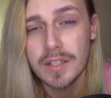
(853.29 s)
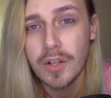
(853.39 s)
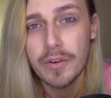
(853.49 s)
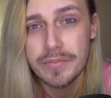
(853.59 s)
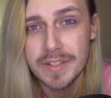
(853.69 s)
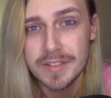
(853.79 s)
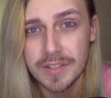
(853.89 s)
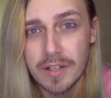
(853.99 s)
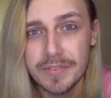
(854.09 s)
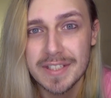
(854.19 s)
A lot of this
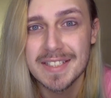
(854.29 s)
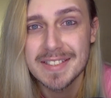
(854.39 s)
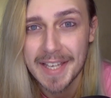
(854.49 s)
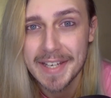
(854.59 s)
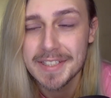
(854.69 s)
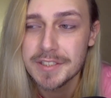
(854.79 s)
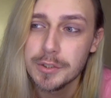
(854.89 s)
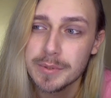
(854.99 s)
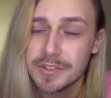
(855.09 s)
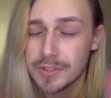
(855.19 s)
stuff is intended
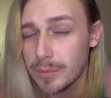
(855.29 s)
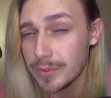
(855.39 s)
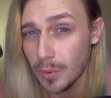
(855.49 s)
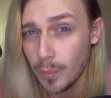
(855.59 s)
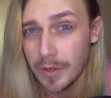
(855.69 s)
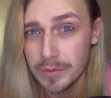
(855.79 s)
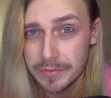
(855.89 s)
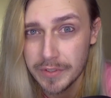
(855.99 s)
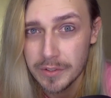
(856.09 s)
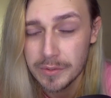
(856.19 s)
to assault your
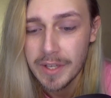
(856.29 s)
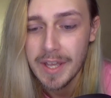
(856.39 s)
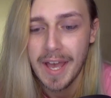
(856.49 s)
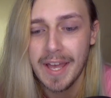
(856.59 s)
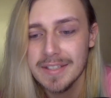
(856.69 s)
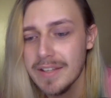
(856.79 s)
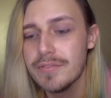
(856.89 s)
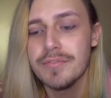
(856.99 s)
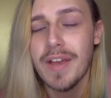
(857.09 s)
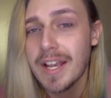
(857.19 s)
worldview and
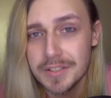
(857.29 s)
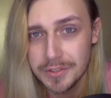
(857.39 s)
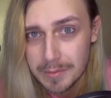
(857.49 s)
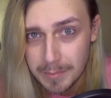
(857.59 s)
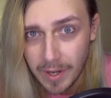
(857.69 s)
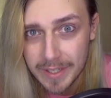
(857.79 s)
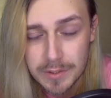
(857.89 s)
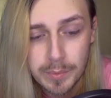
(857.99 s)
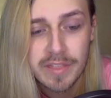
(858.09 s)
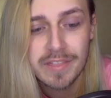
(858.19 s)
infect your
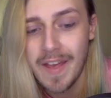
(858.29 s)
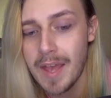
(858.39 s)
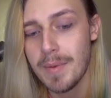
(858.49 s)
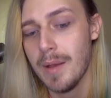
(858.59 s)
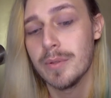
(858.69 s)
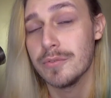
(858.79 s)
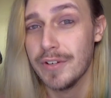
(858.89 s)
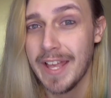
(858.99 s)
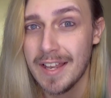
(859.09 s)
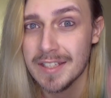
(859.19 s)
mind with their map of
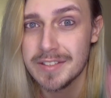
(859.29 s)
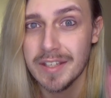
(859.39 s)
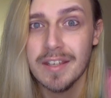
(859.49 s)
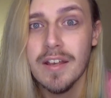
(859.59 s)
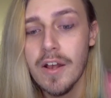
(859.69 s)
reality,